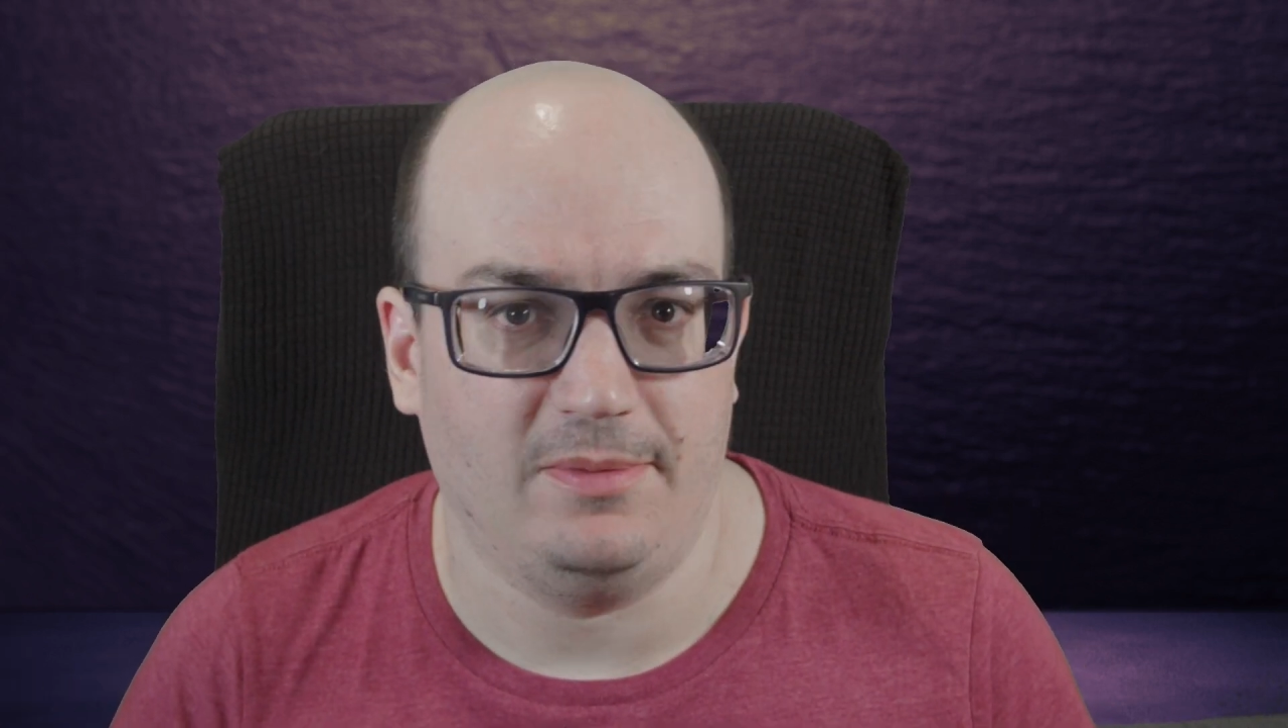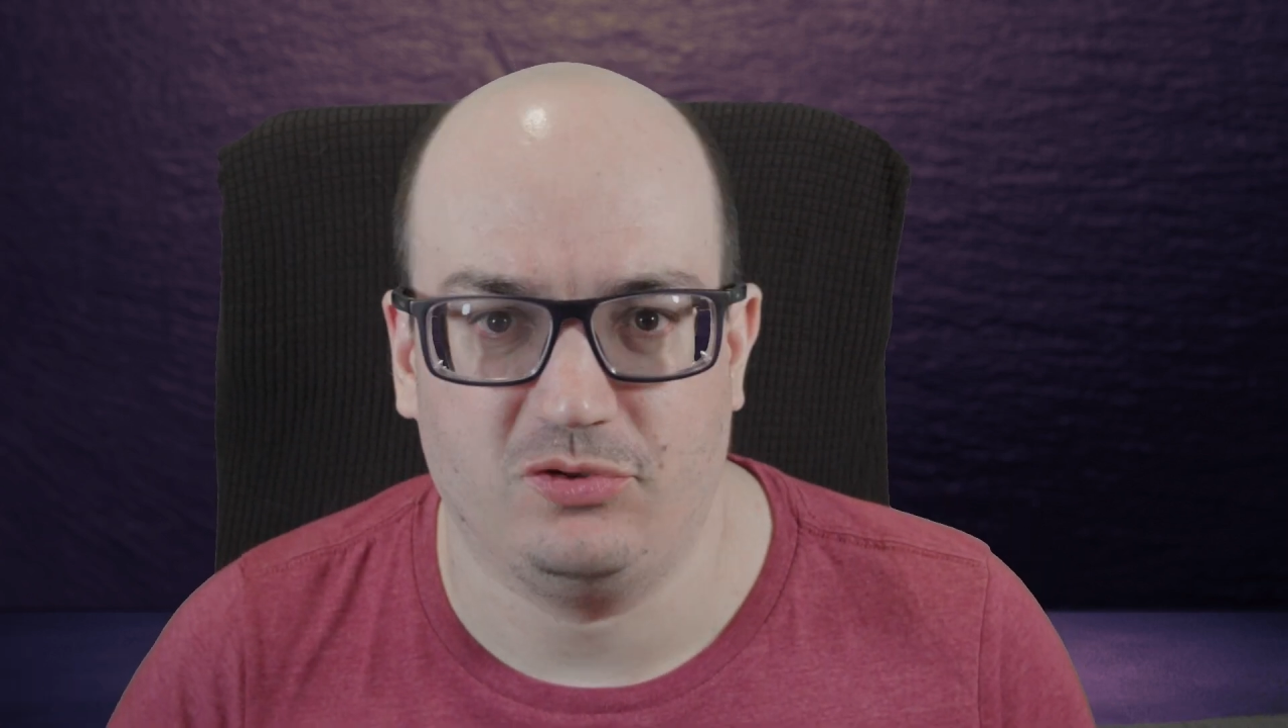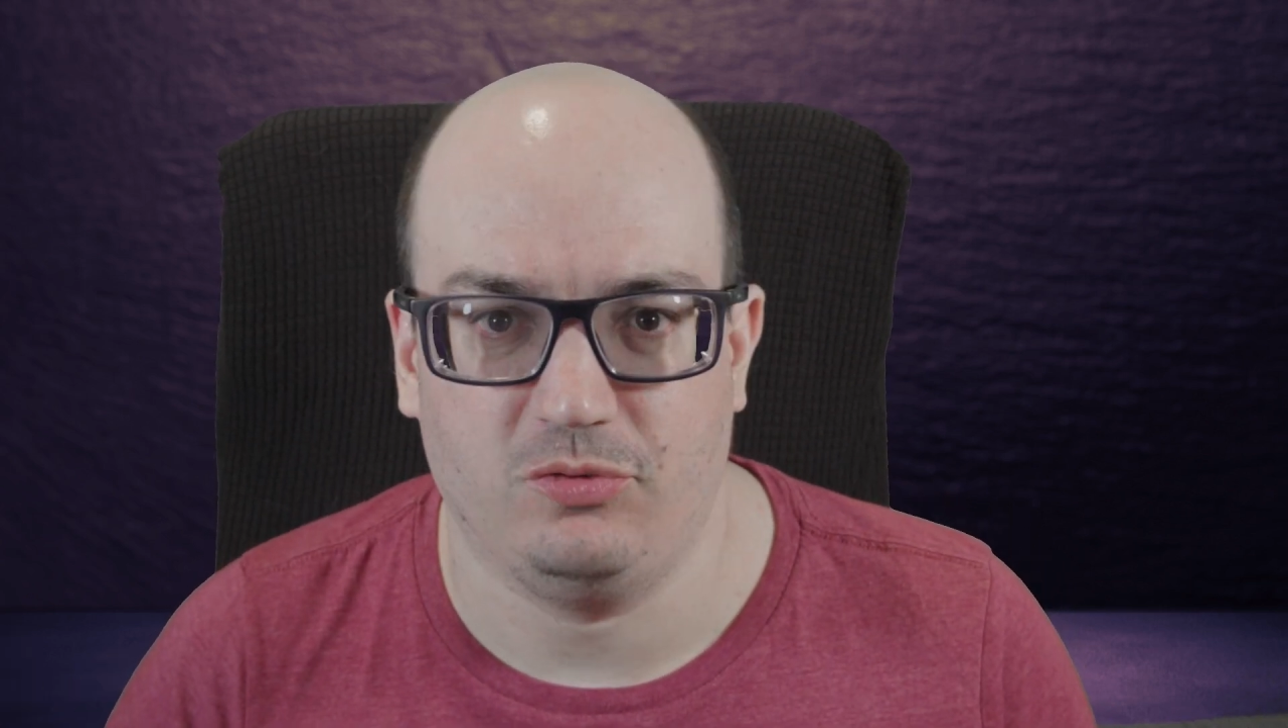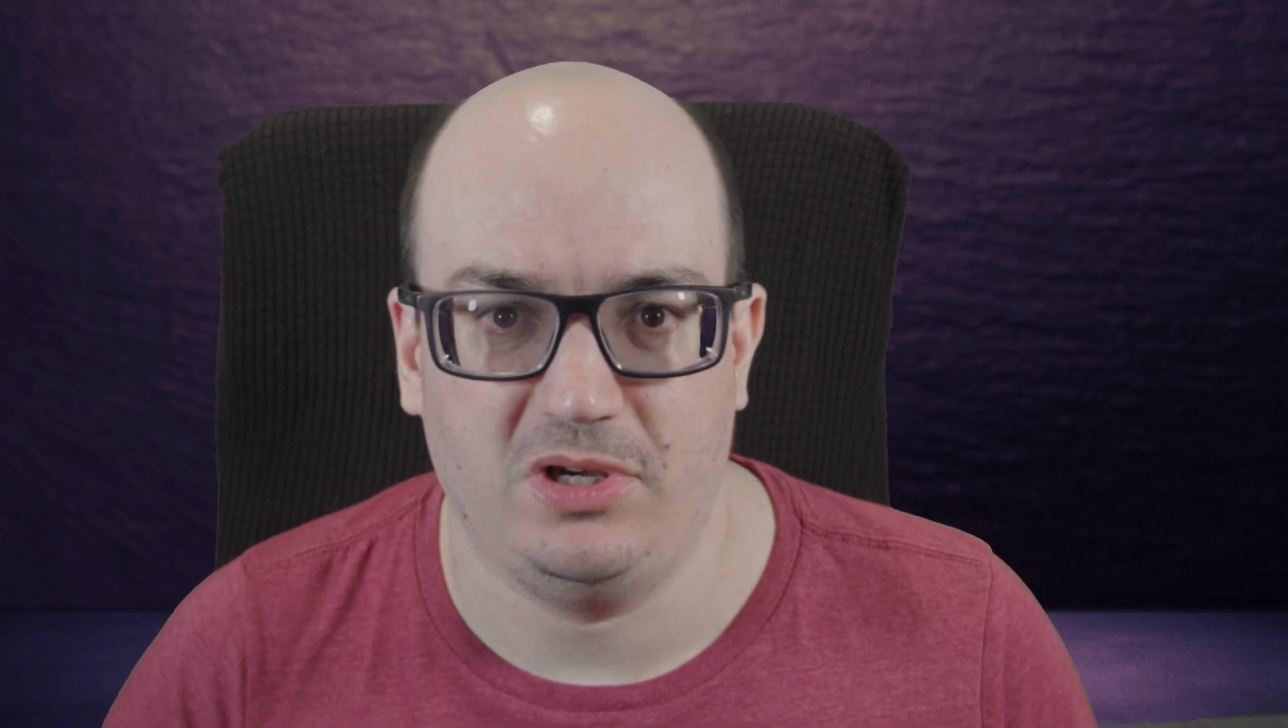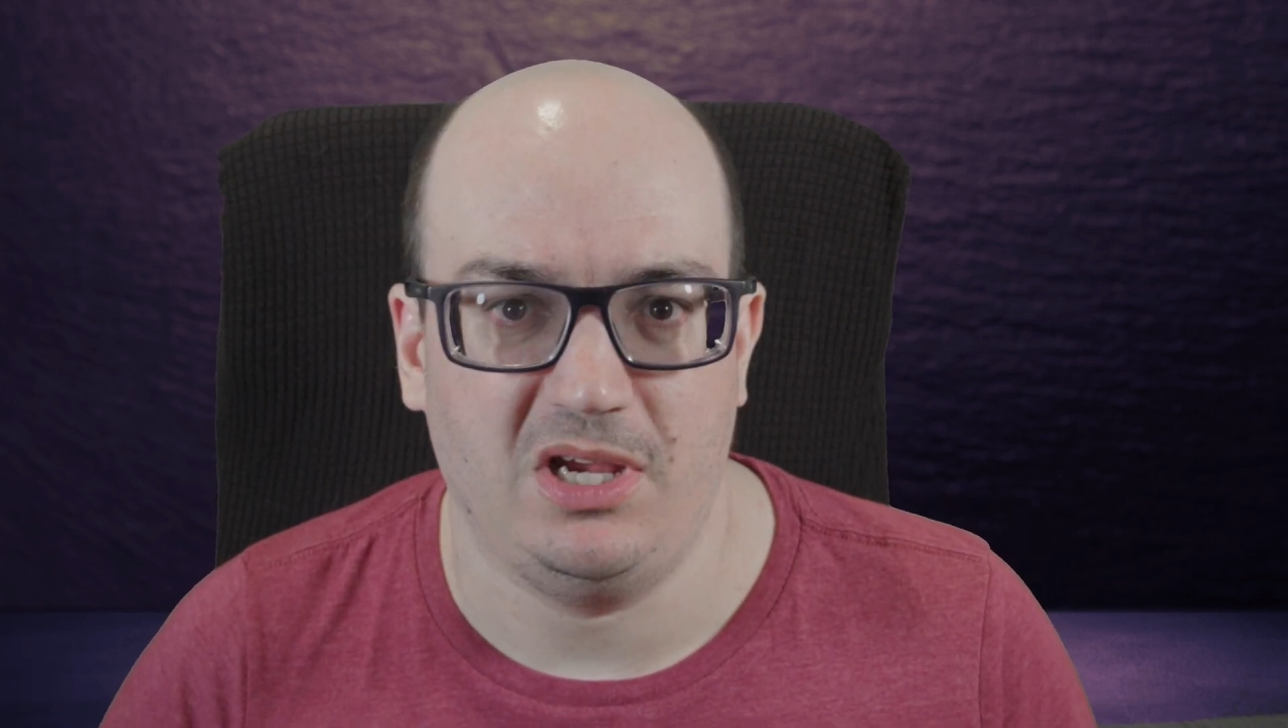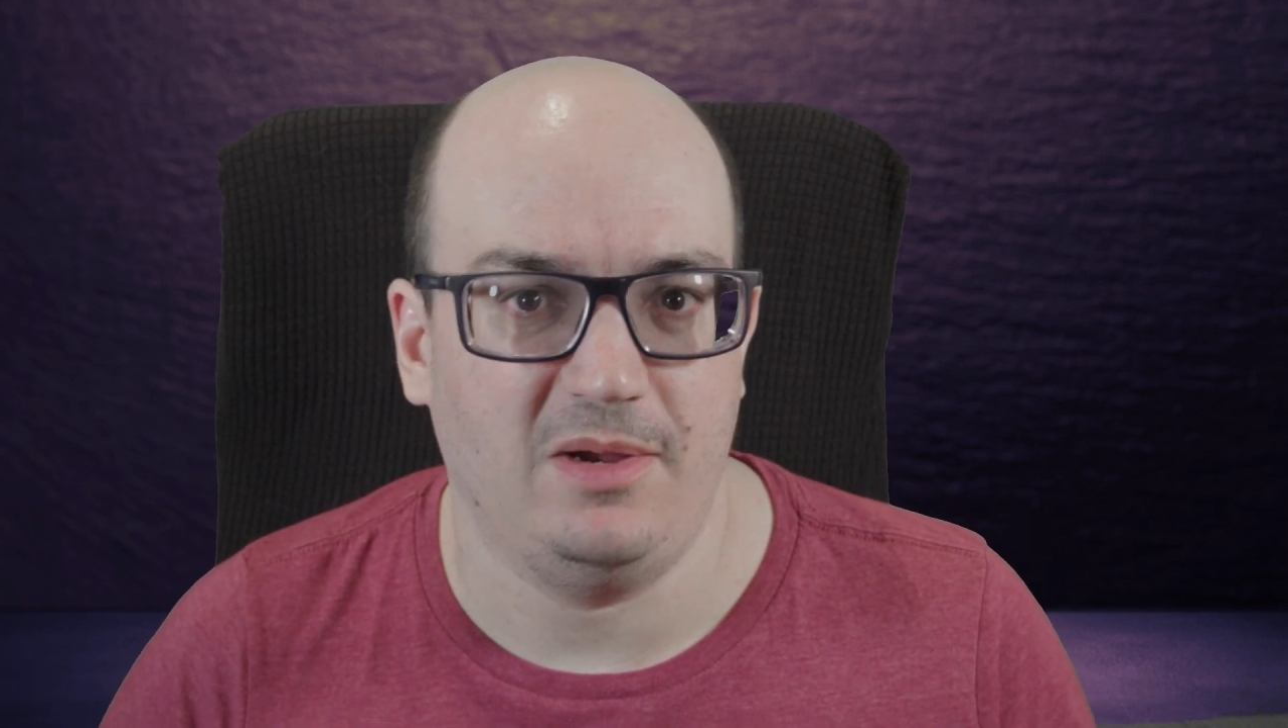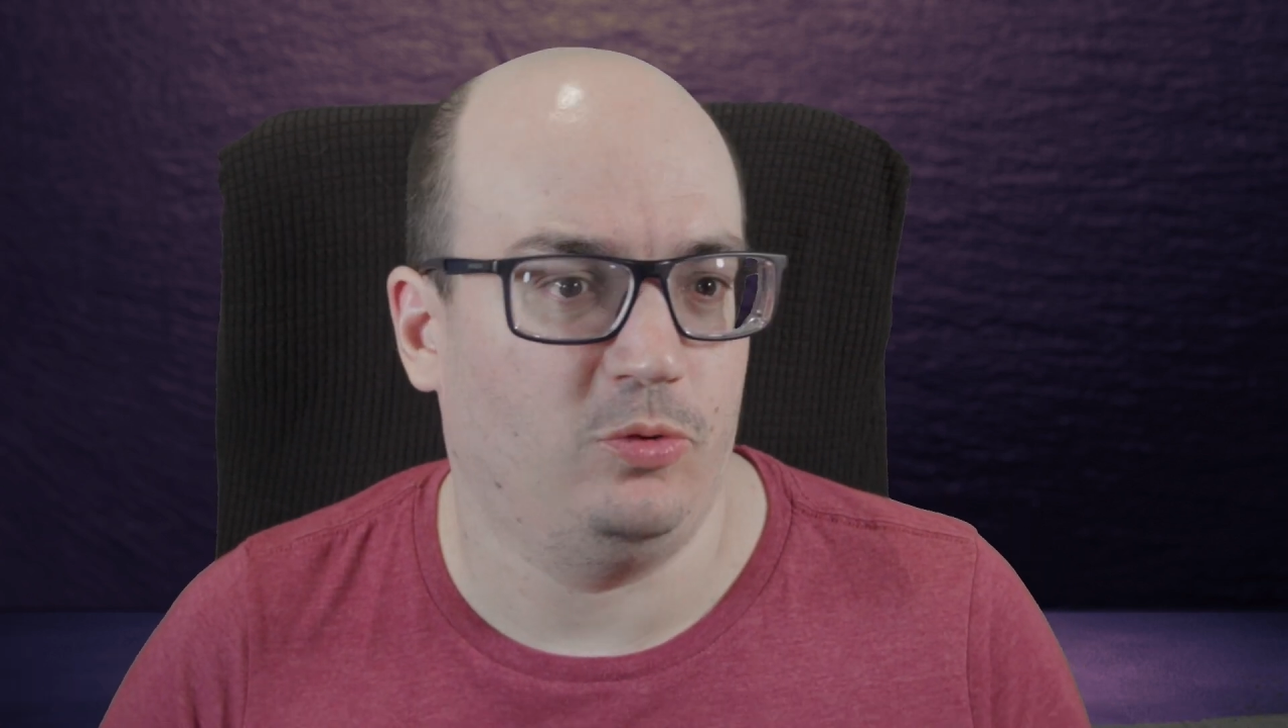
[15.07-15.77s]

stream